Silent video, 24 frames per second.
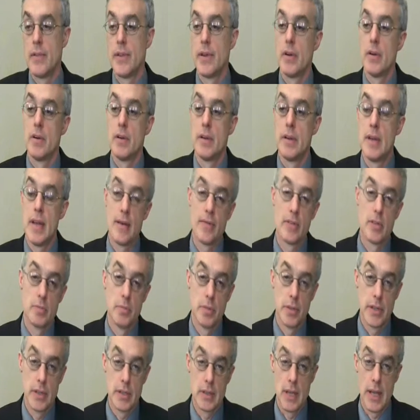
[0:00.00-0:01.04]
There are
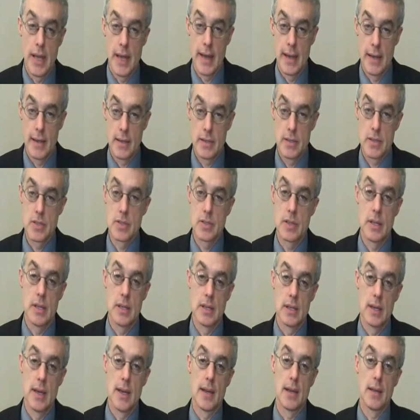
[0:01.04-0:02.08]
inevitably lags
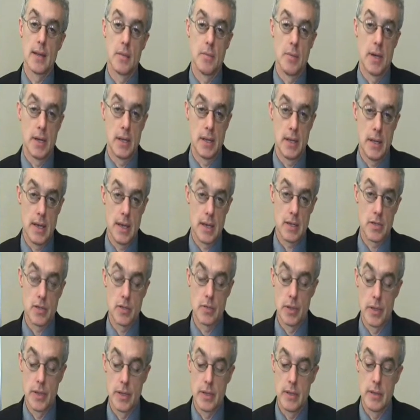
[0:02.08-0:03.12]
in getting the money
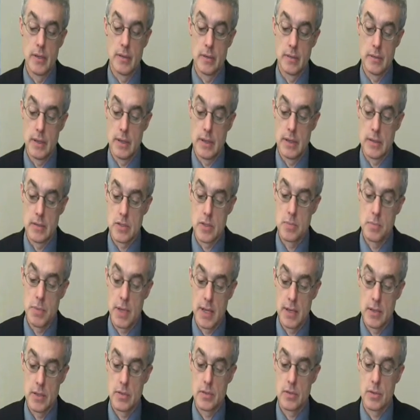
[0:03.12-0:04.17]
actually
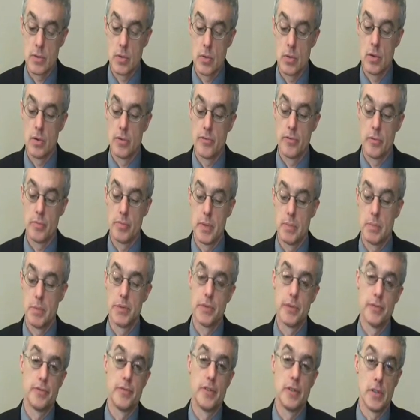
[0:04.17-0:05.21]
spent or for people
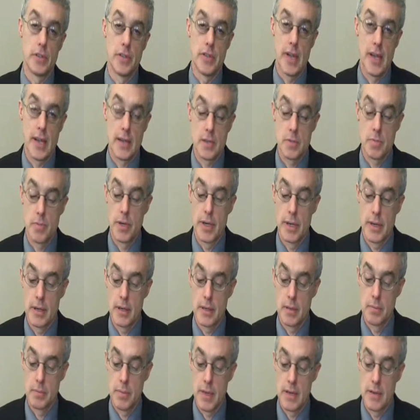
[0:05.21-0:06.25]
to feel tax
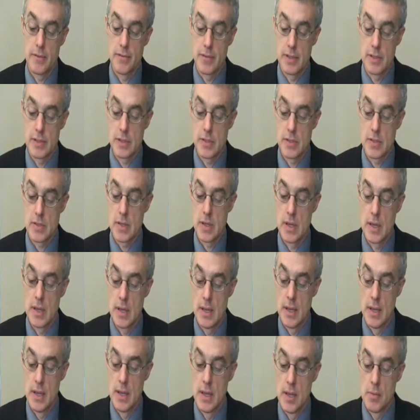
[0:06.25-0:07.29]
break benefits.
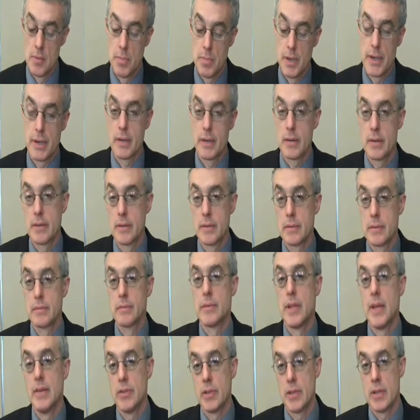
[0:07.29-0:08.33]
But
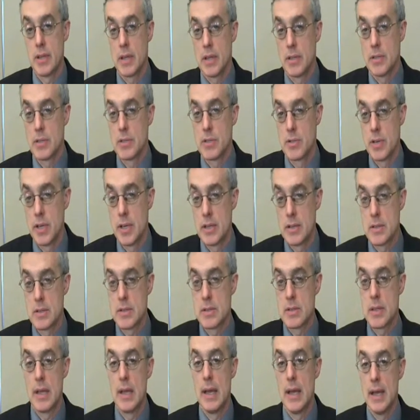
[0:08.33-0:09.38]
given the
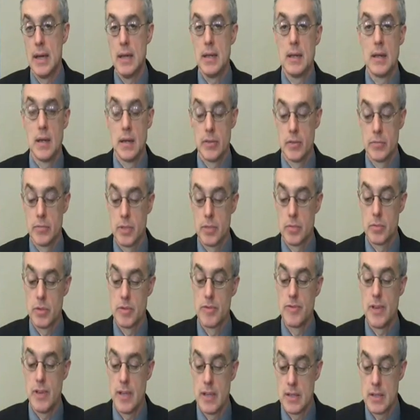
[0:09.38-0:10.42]
constraints any government
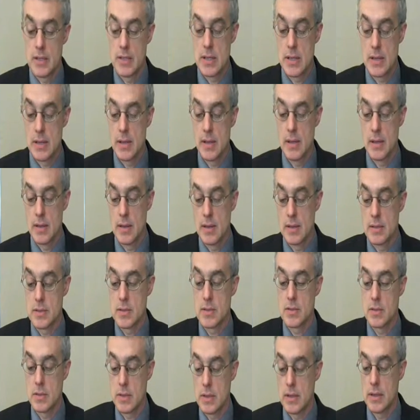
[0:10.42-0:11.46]
would face, I think
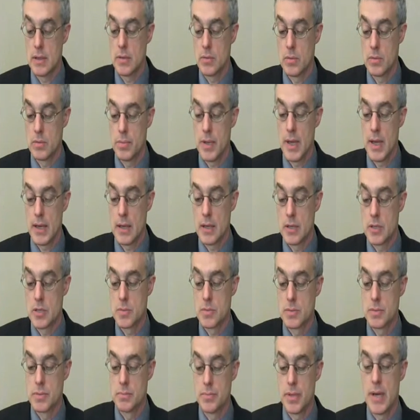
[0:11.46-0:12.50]
this
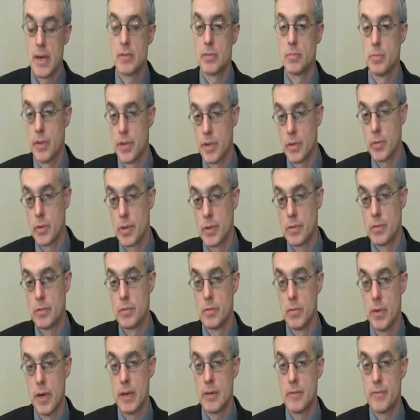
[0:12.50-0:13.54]
package probably would
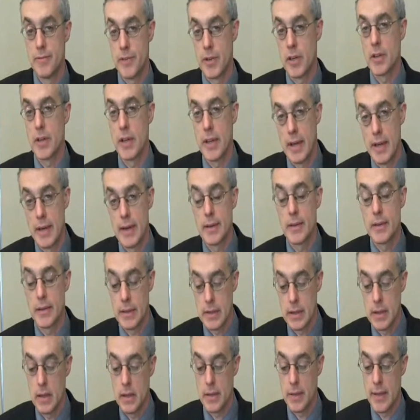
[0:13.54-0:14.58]
rate fairly
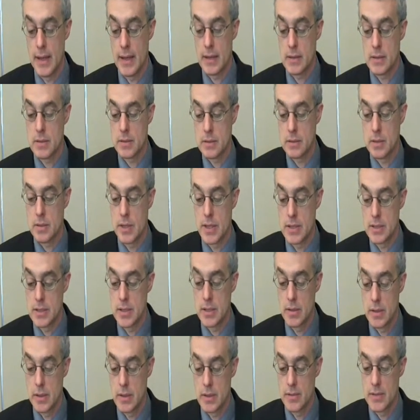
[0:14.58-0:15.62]
highly on that
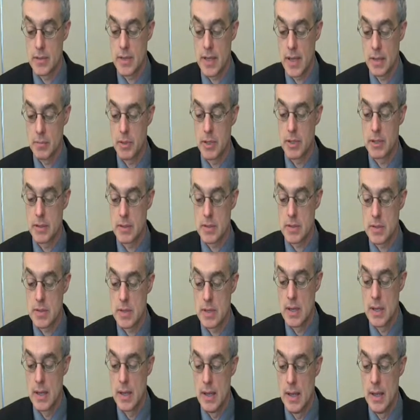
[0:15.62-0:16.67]
criterion of timeliness.
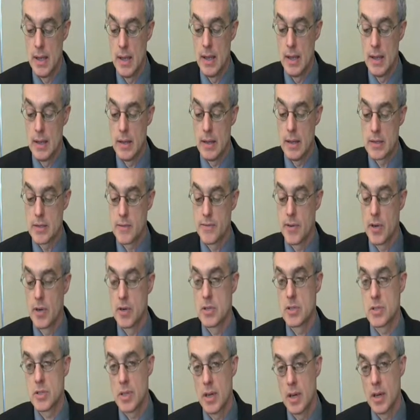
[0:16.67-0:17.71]
As far
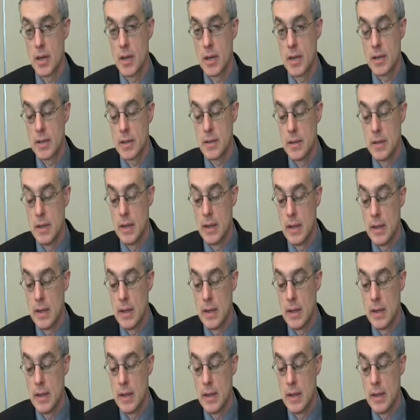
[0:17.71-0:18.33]
as targeted,